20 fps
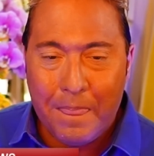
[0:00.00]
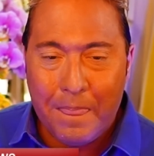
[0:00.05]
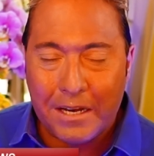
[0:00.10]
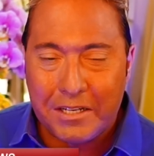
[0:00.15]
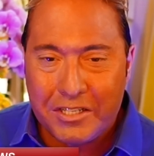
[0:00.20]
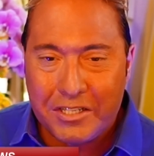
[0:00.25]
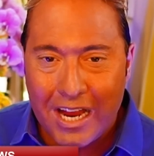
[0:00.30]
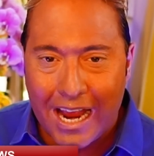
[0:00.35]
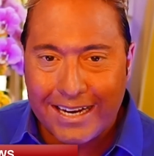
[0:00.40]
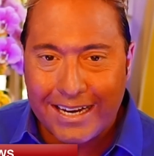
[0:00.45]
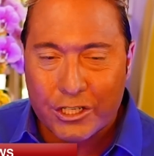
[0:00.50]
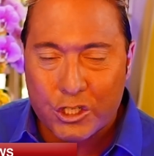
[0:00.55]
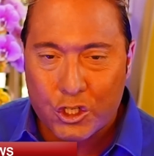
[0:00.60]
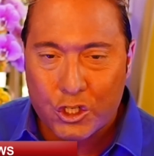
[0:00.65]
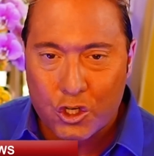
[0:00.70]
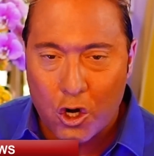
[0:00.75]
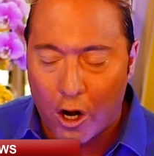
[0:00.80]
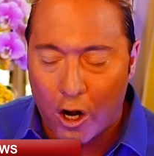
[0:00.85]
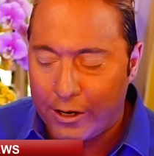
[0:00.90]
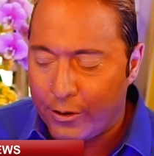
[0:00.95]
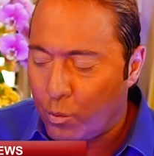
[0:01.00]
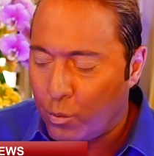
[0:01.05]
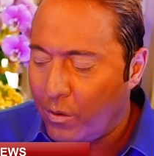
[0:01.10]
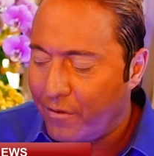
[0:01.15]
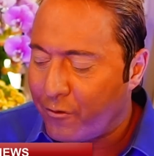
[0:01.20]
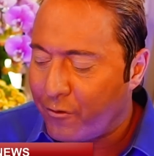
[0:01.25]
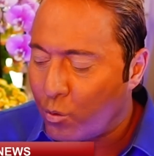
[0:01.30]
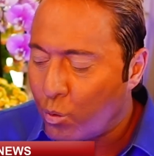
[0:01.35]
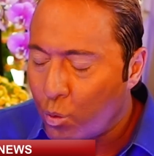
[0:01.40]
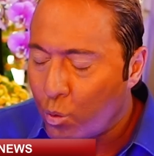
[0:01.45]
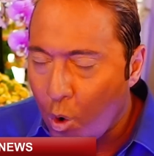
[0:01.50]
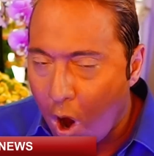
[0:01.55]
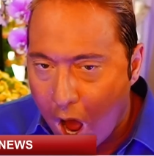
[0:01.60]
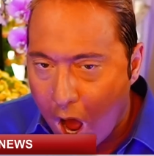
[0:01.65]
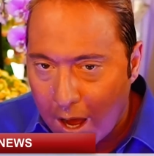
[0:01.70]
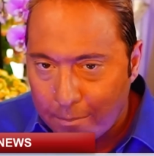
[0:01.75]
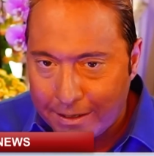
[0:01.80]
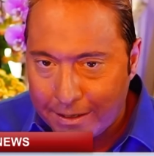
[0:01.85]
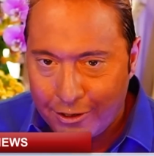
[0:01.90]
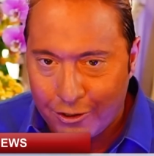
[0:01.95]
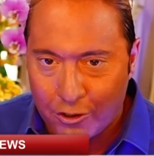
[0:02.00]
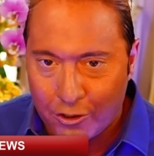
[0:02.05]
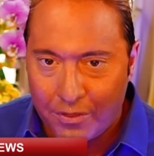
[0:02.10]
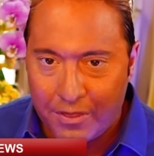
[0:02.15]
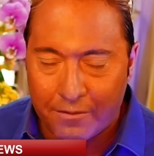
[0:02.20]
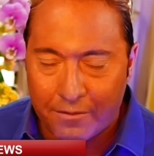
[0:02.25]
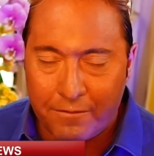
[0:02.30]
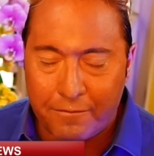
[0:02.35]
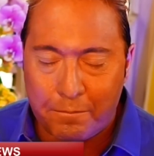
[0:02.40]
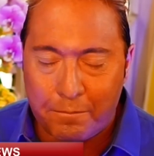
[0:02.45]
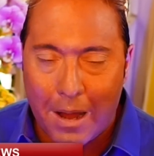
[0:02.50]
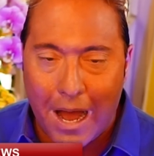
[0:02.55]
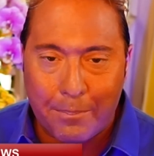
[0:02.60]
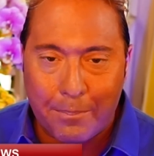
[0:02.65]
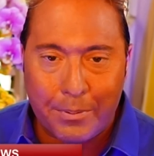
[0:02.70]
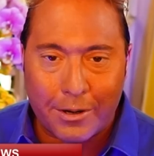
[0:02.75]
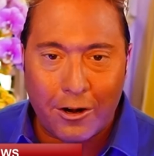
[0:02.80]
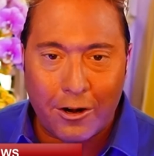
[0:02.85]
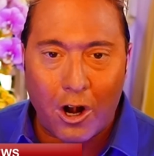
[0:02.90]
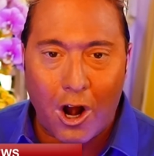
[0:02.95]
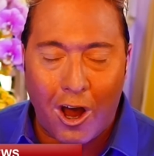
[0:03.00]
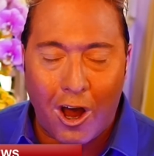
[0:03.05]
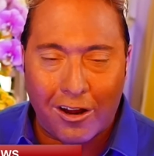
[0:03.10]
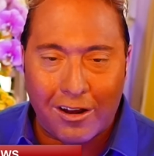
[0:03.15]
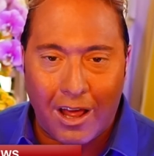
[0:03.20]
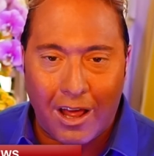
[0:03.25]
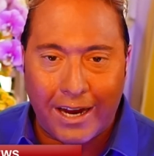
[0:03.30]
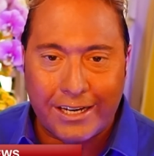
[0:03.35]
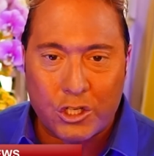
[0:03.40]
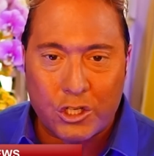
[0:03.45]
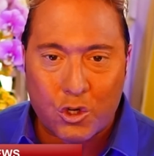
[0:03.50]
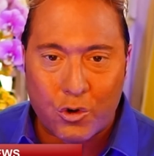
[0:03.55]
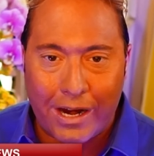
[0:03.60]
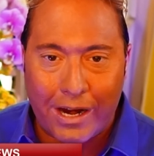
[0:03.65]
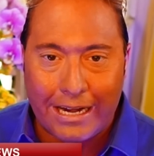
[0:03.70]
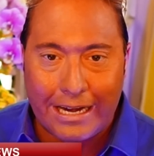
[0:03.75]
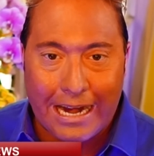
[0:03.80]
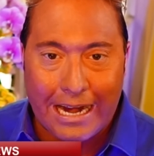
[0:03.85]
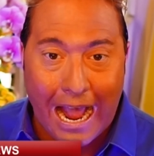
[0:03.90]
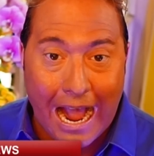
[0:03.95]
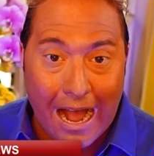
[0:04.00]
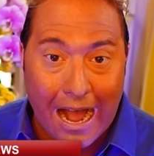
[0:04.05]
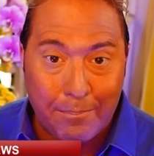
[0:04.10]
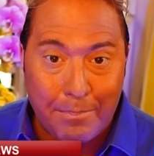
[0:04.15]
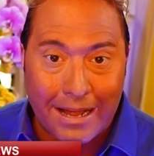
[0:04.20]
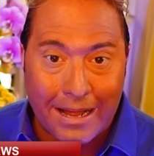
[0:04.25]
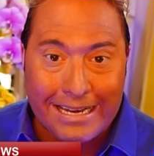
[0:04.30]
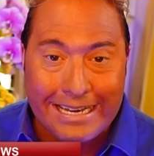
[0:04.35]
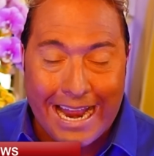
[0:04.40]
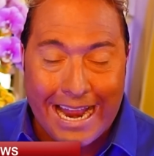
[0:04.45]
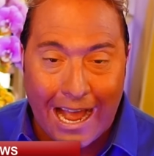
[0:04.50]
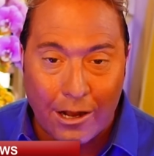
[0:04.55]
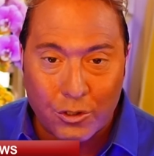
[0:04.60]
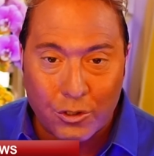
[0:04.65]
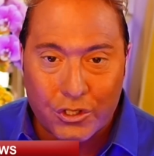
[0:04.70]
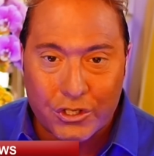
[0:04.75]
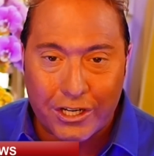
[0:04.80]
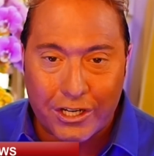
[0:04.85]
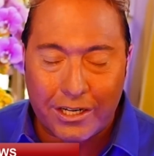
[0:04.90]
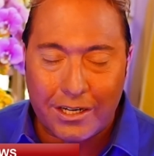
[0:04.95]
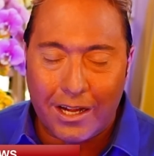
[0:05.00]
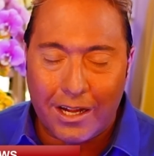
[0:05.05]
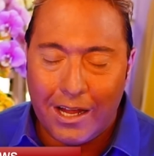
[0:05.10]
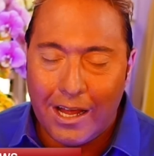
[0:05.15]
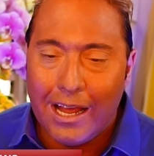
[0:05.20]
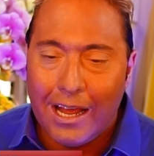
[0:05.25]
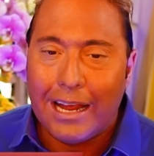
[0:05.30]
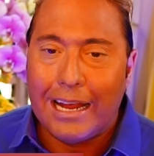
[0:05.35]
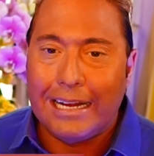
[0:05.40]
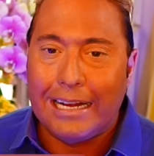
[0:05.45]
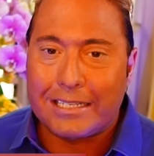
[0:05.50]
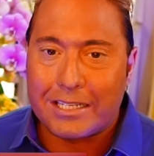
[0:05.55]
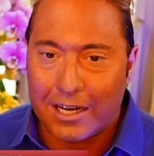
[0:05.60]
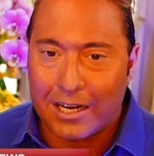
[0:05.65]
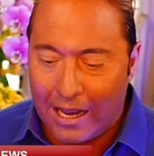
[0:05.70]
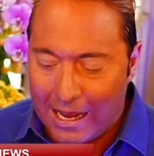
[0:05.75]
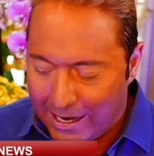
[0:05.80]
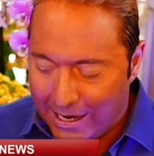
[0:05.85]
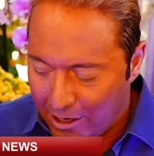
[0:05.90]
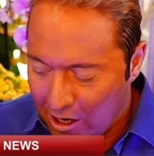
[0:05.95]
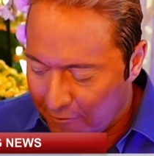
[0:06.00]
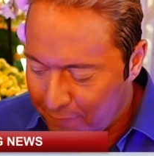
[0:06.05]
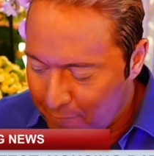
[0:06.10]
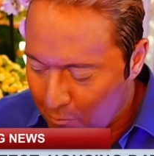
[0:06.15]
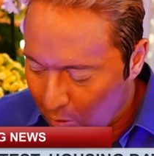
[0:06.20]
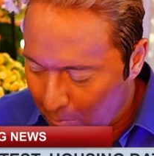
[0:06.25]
The day started with Robinhood, the popular online trading app, announcing it's laying